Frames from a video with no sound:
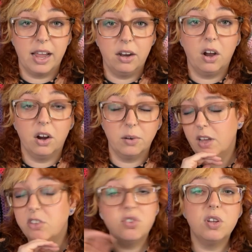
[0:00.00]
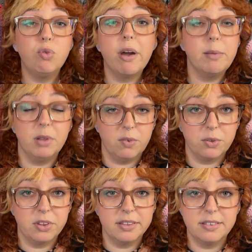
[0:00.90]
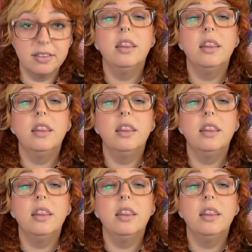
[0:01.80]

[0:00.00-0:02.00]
and are just incredibly ruthless.